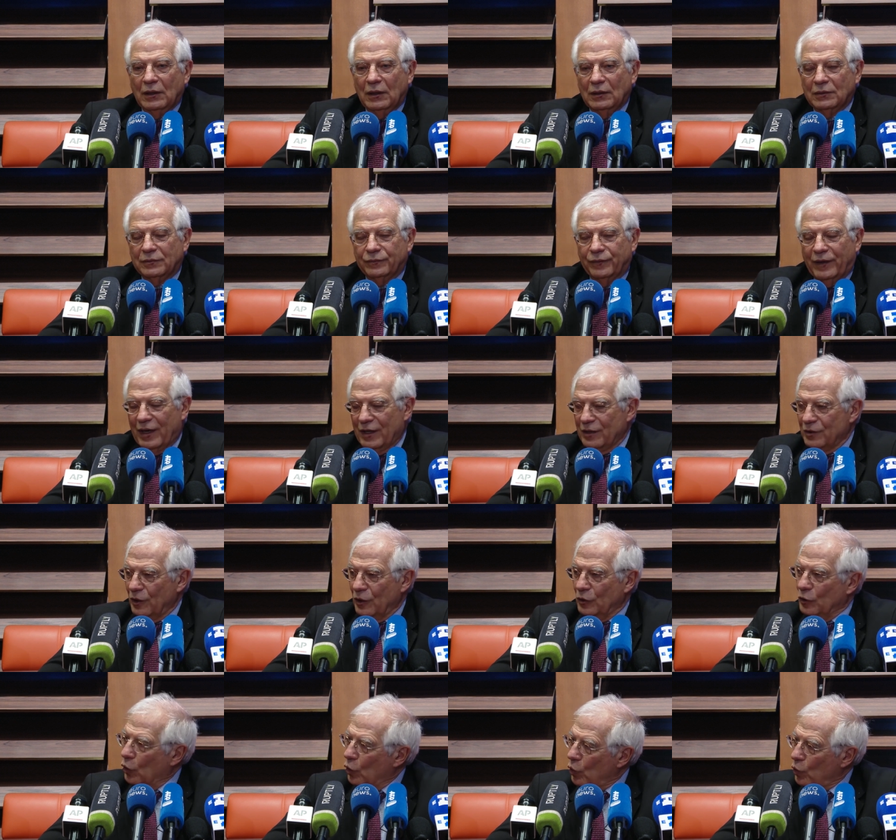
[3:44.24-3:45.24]
As far as
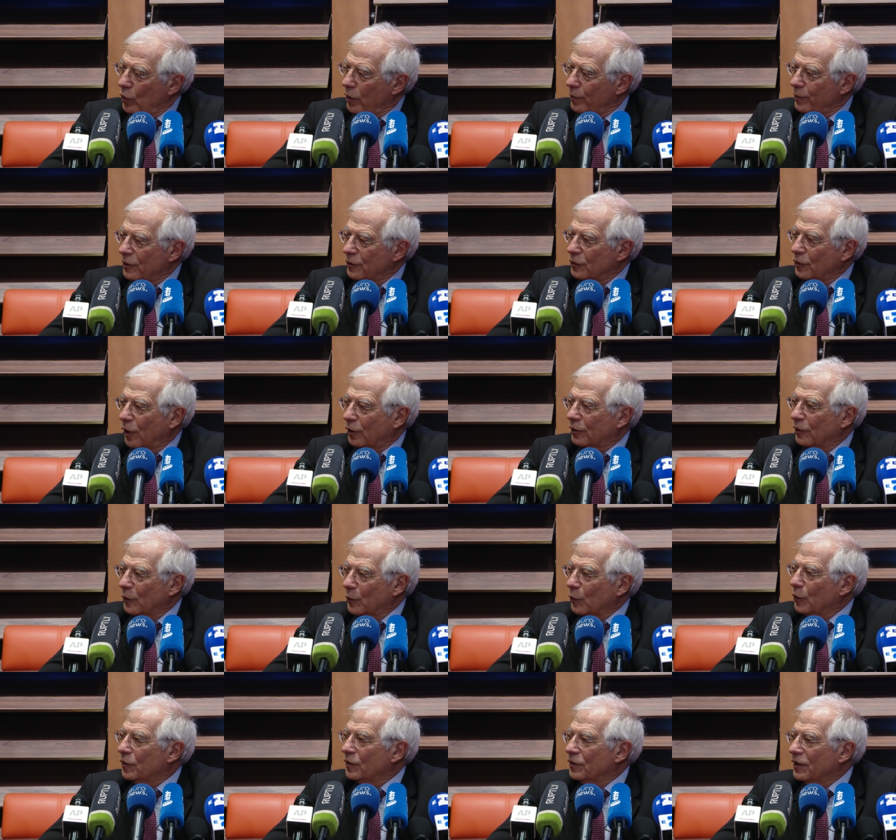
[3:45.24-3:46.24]
I know, I've been
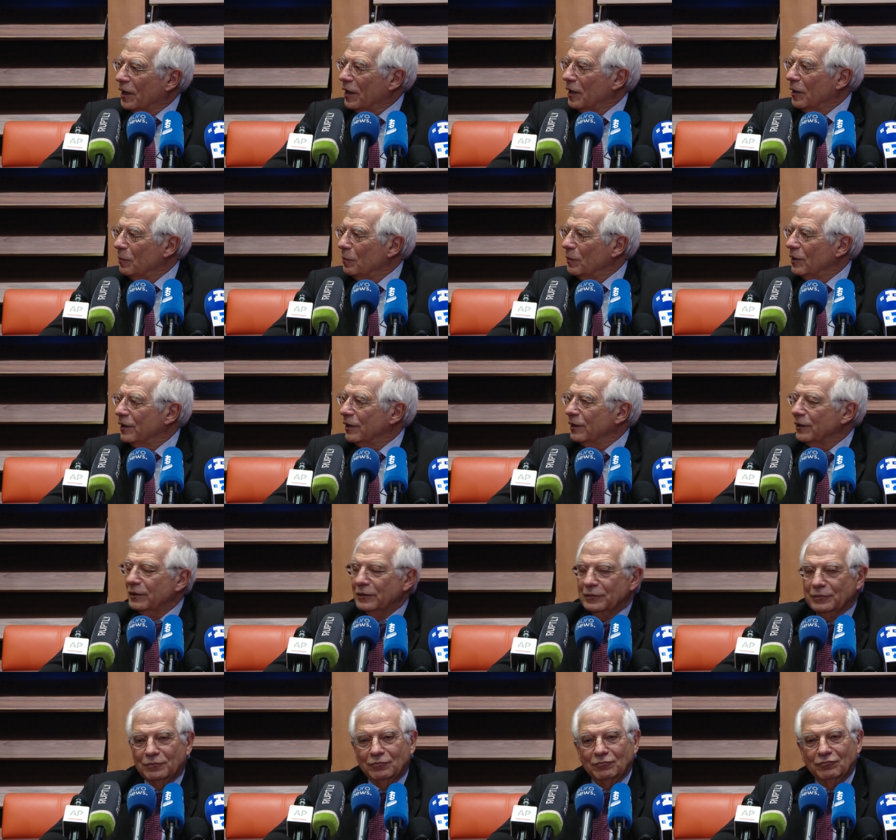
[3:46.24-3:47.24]
talking with them,
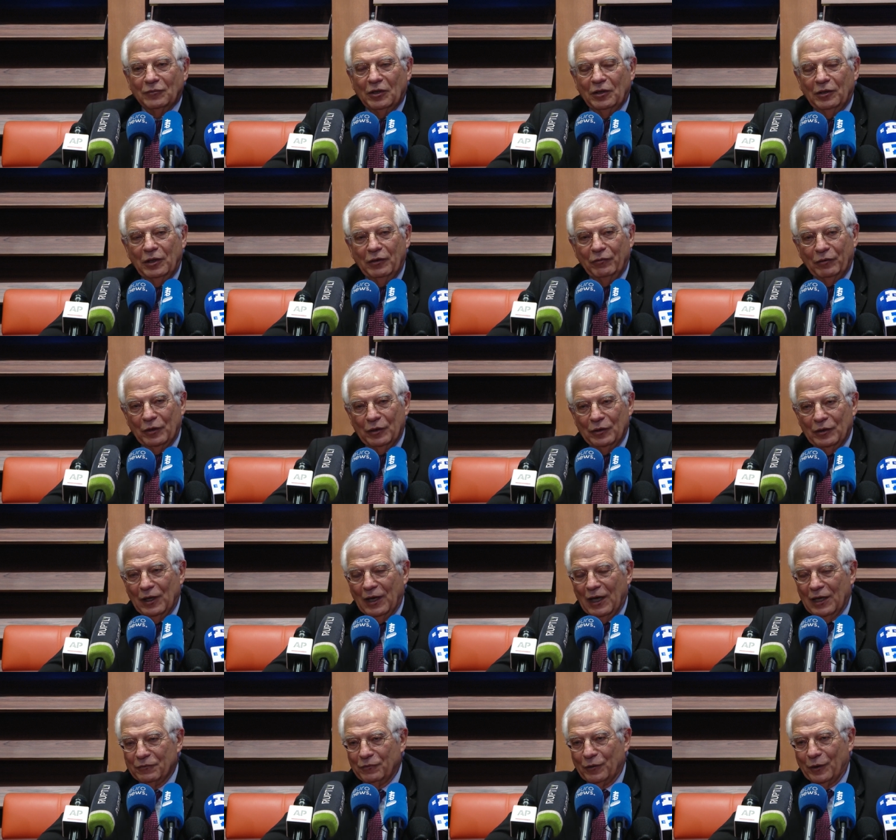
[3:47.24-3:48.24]
even in the
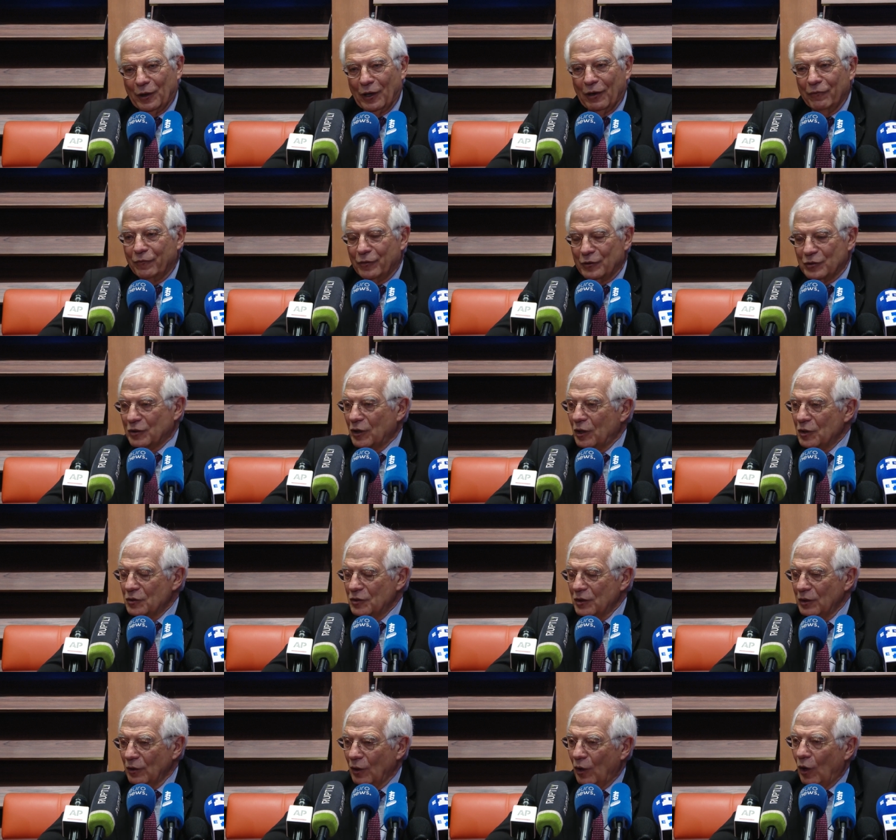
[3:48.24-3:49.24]
last Foreign Affairs
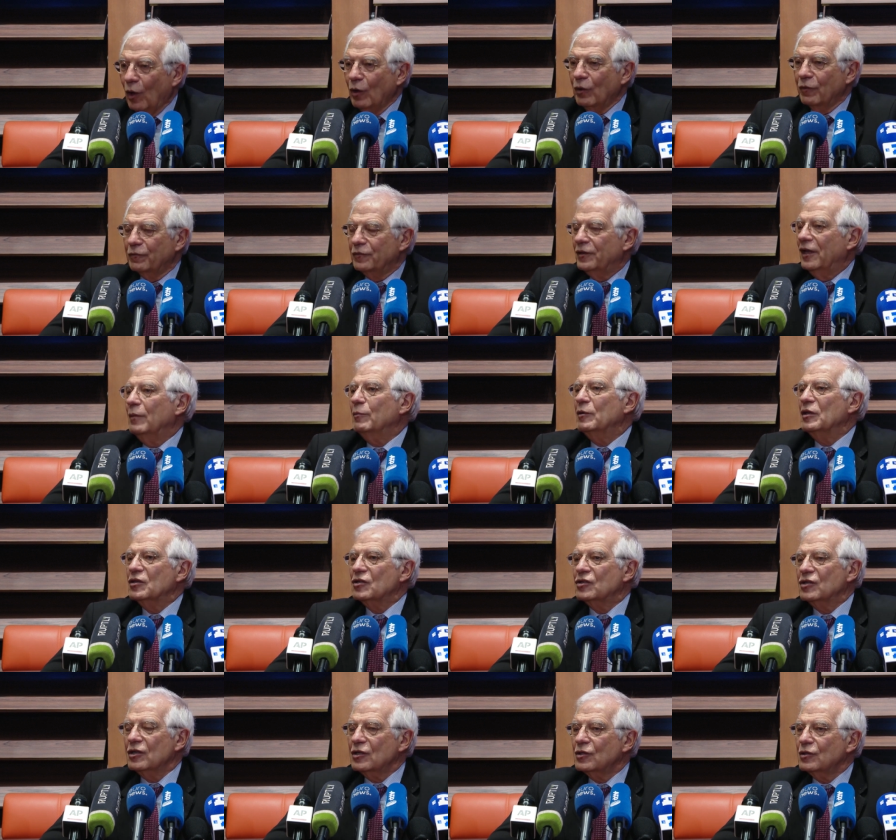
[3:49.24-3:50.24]
Council, all of them
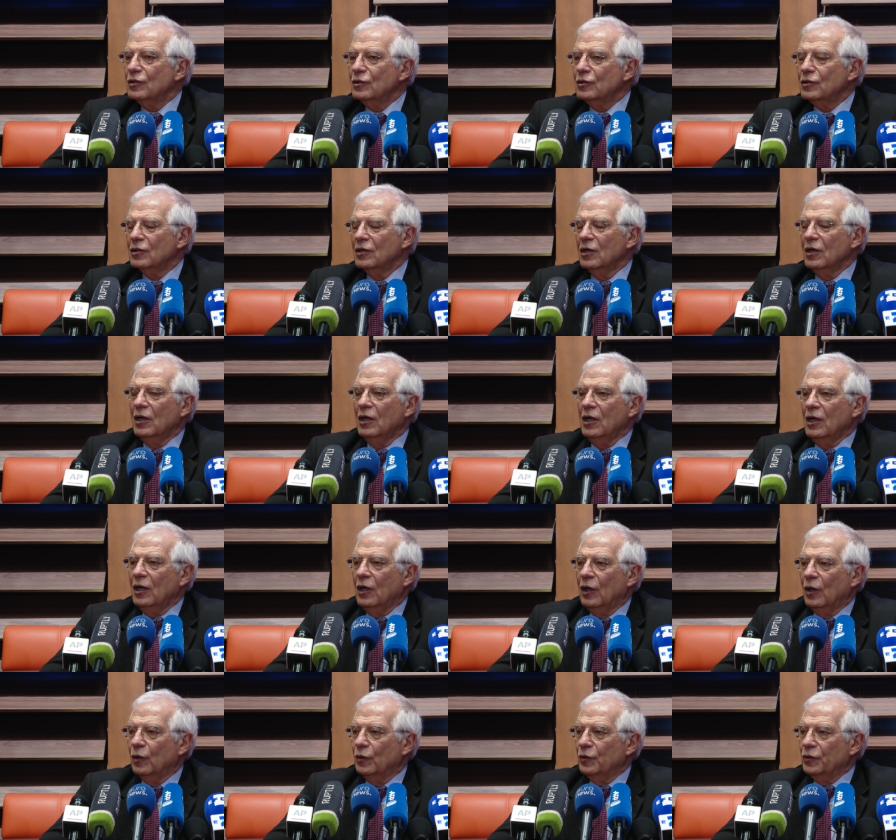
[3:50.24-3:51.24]
insisted
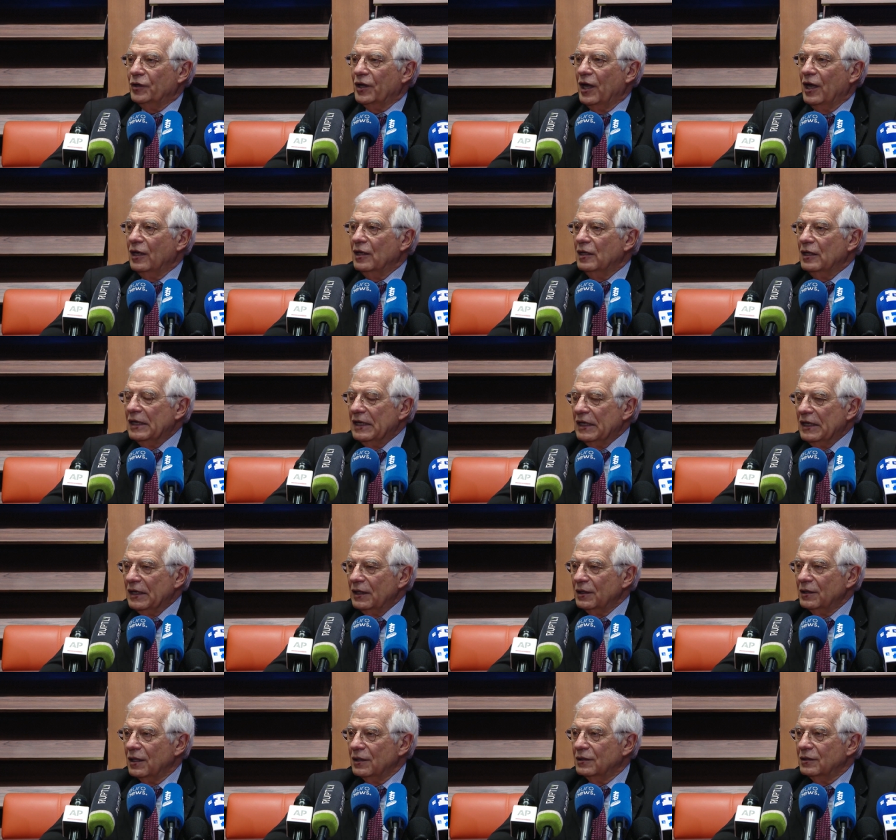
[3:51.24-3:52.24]
on the
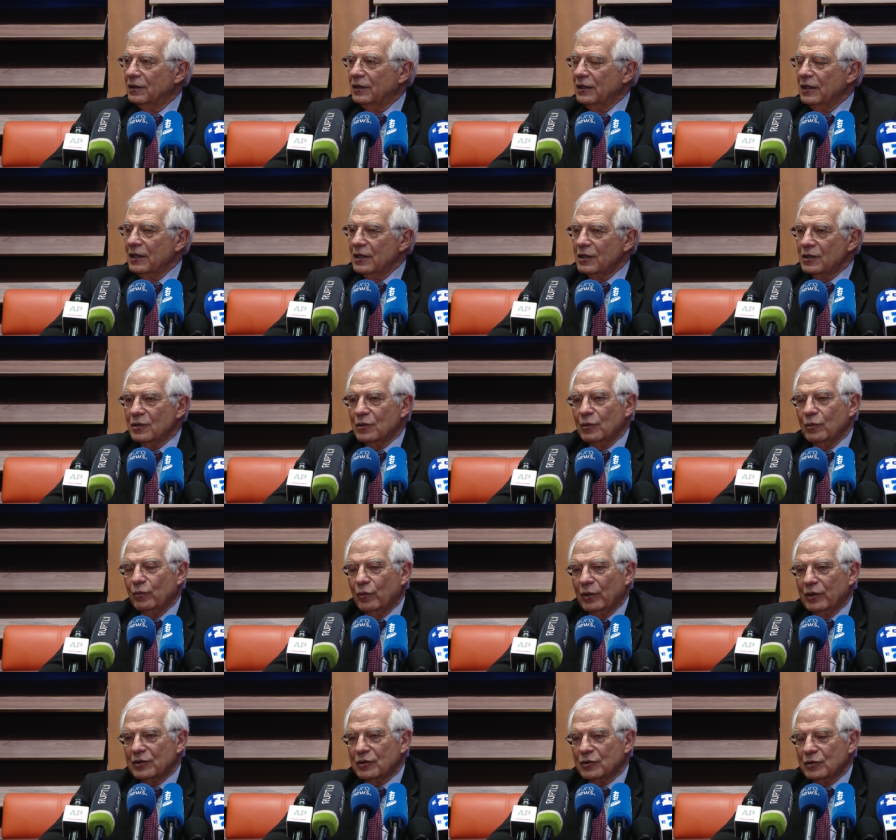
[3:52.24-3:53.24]
idea that this
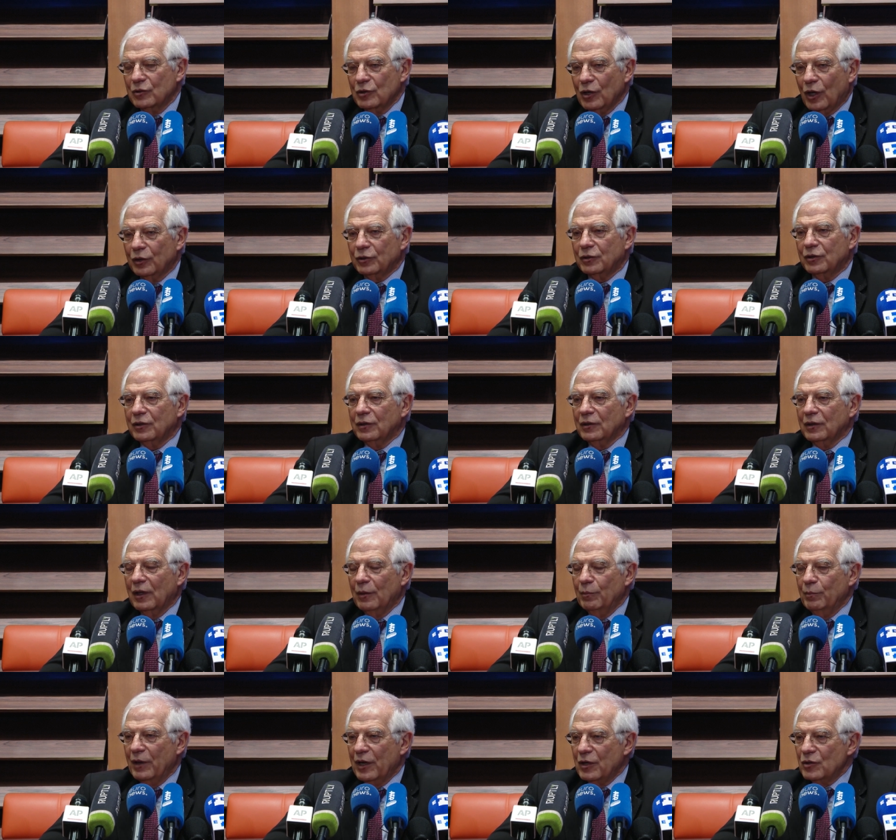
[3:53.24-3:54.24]
was not a
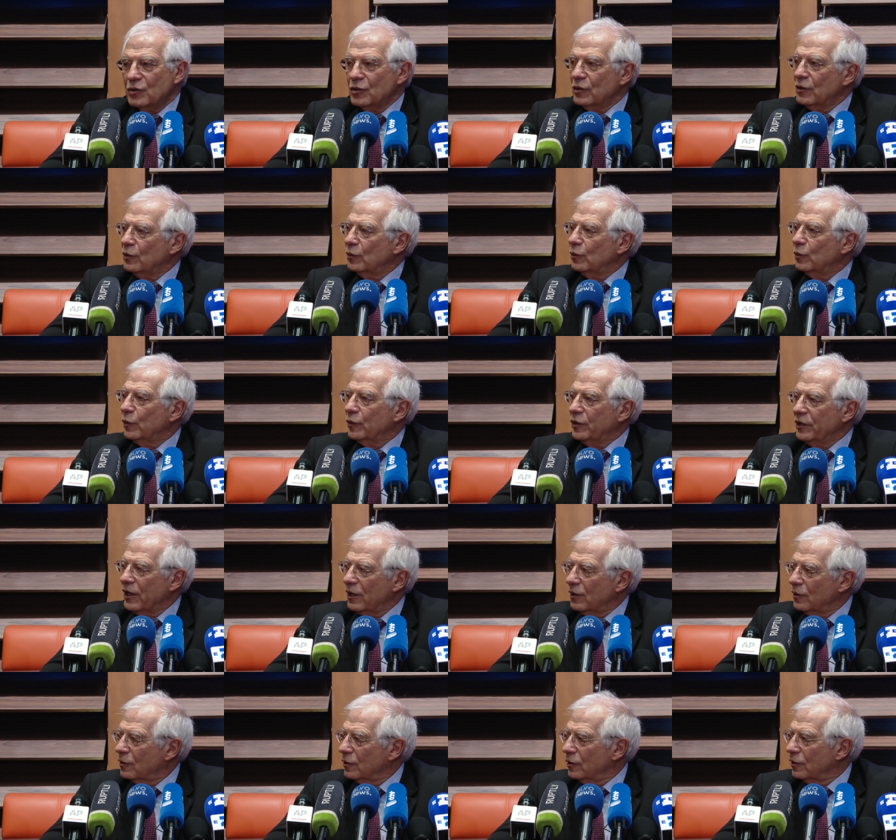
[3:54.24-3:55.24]
measure
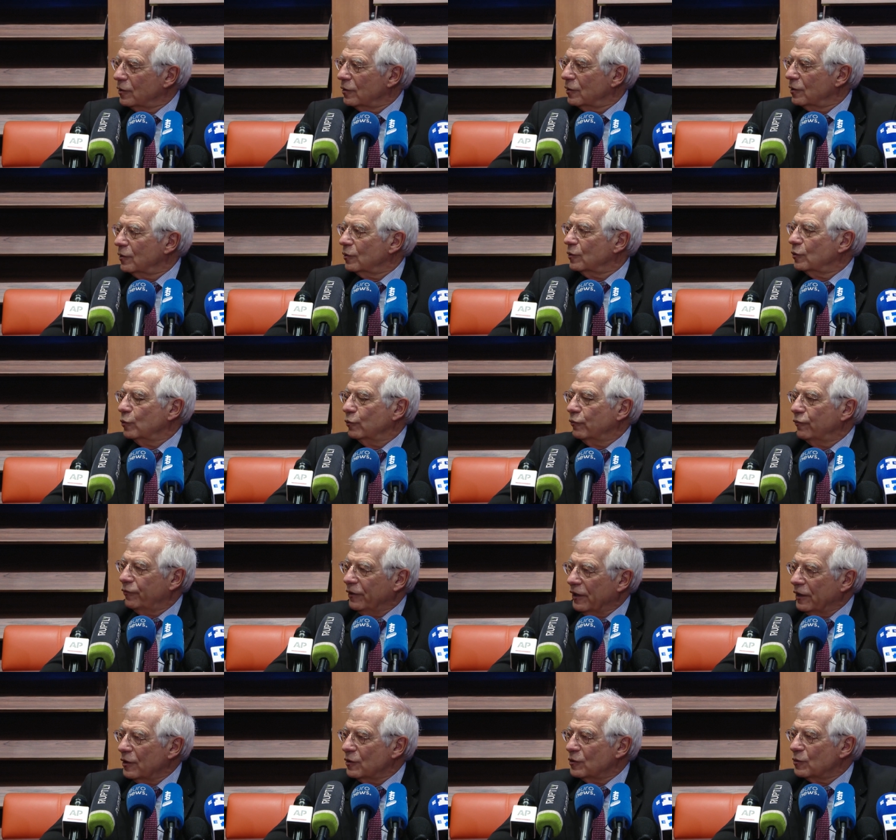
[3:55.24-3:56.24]
oriented to
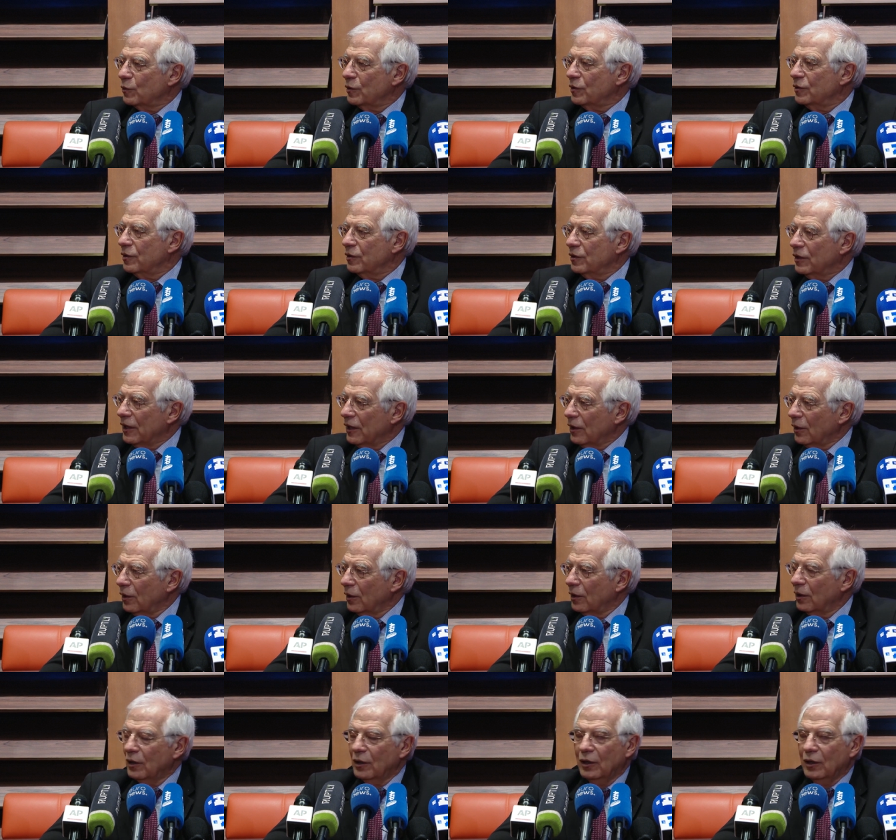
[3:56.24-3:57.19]
finish with the deal,